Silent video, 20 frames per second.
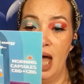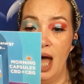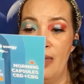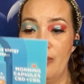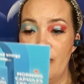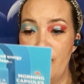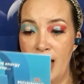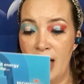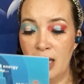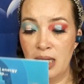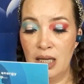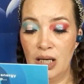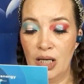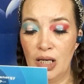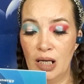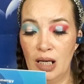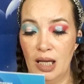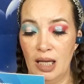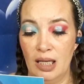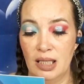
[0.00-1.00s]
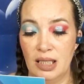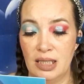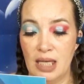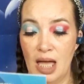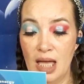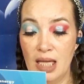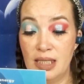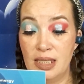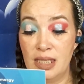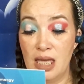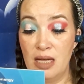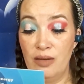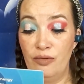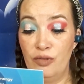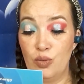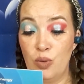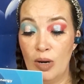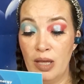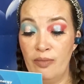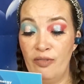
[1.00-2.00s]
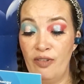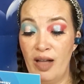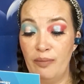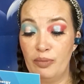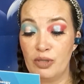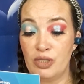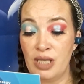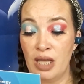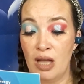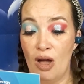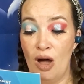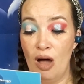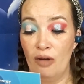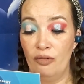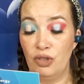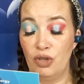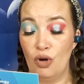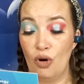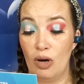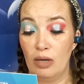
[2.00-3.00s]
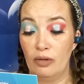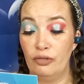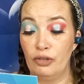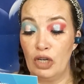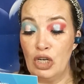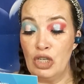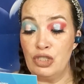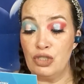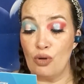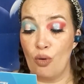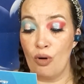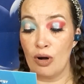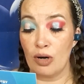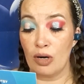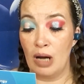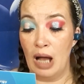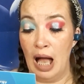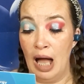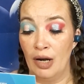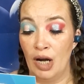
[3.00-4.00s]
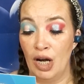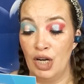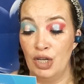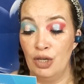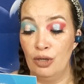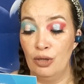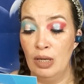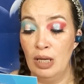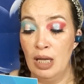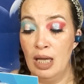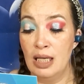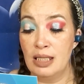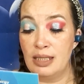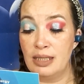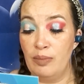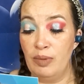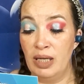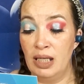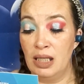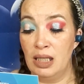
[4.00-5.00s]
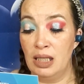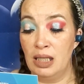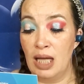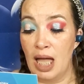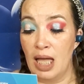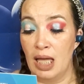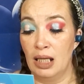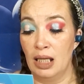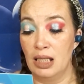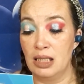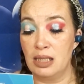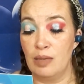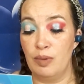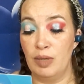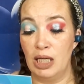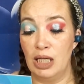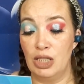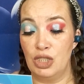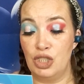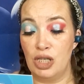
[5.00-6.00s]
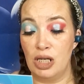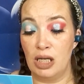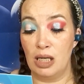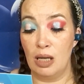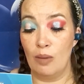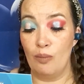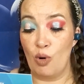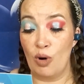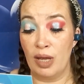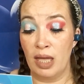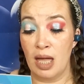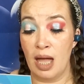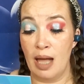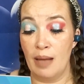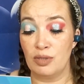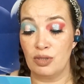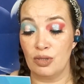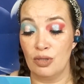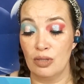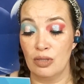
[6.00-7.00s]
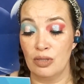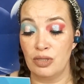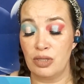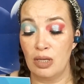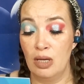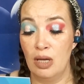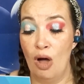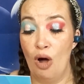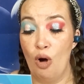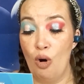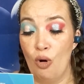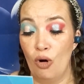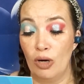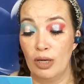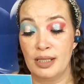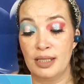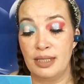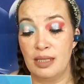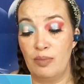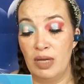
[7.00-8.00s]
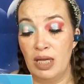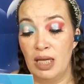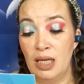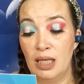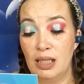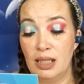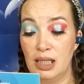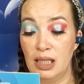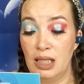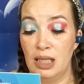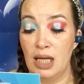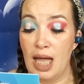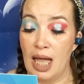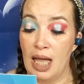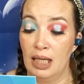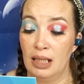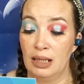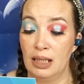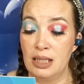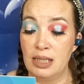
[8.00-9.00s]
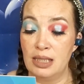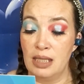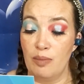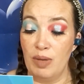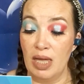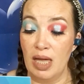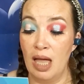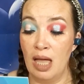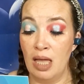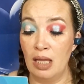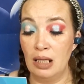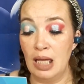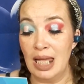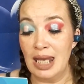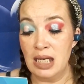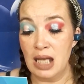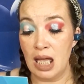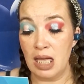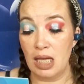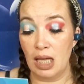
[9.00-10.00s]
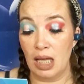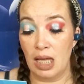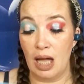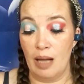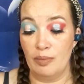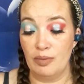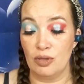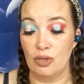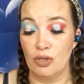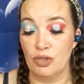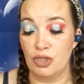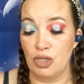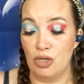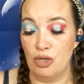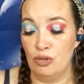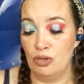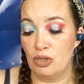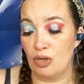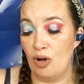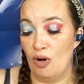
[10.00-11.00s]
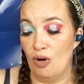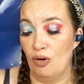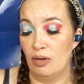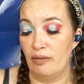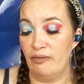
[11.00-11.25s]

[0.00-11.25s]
on the back here it says save 25% off your first order on our new CBD and CBG morning capsules or CBD and CBN night capsules. Use code